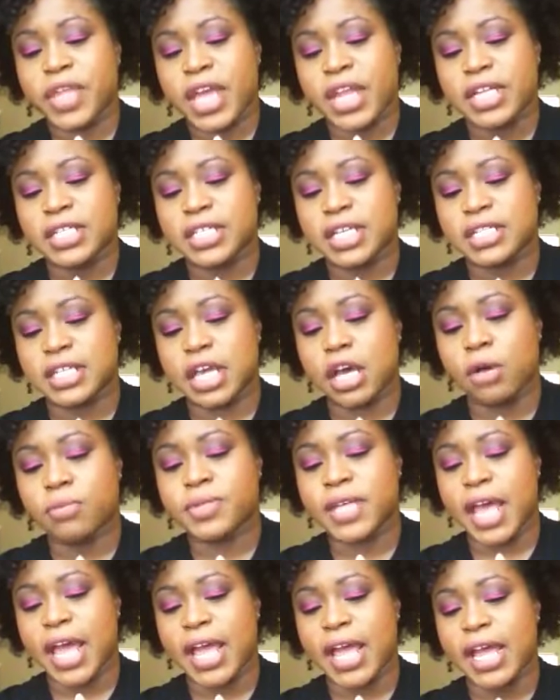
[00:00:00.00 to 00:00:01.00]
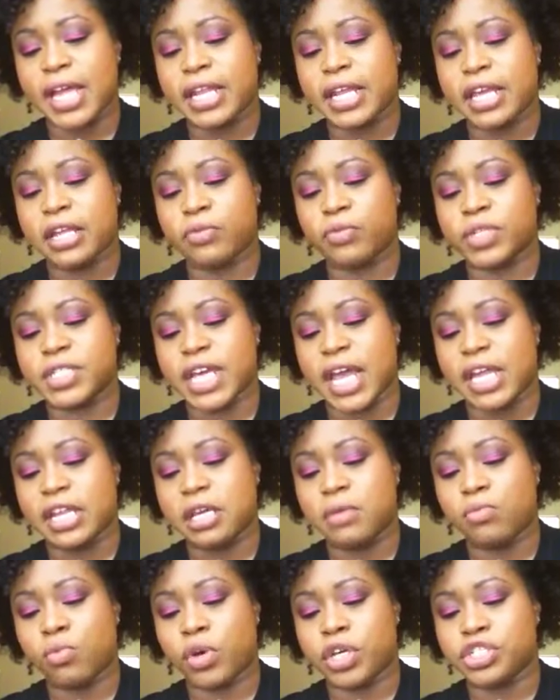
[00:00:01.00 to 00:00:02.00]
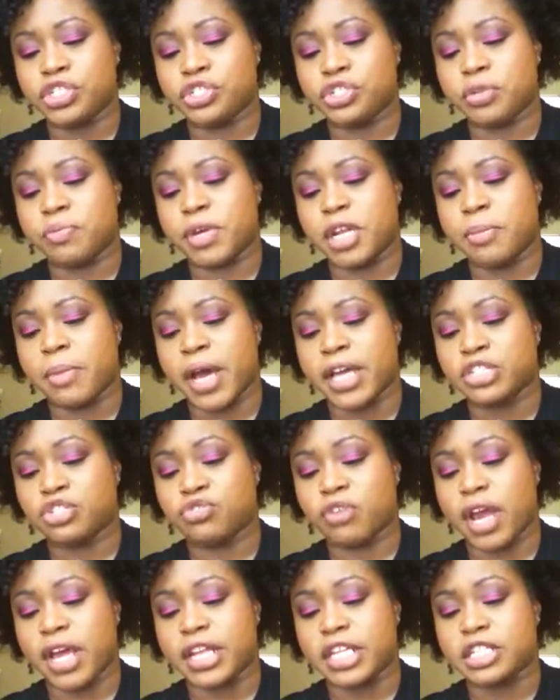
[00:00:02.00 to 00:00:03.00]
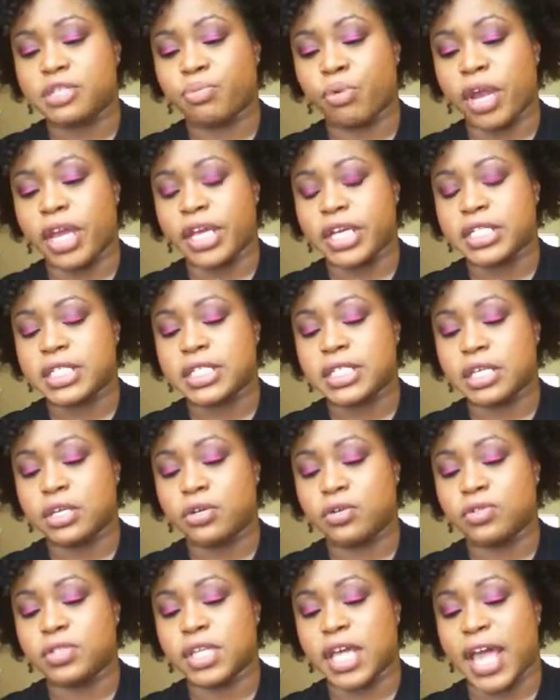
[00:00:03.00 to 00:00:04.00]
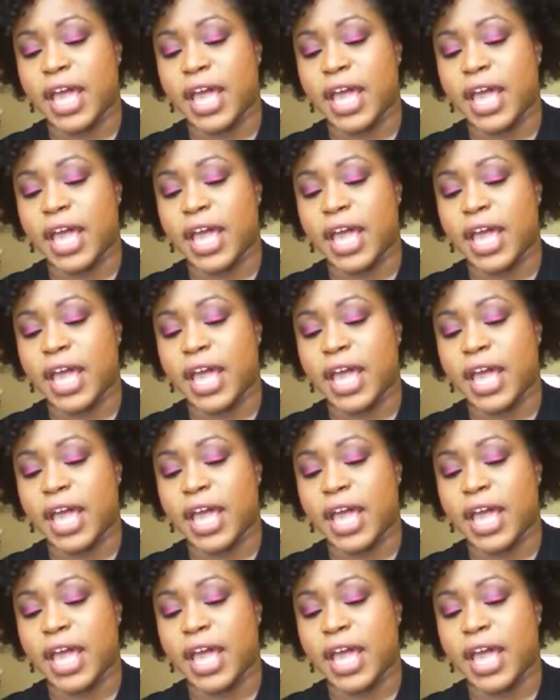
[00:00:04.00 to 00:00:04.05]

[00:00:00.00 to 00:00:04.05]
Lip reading: And it says it helps aid in retaining moisture, minimize dryness, breakage, seals,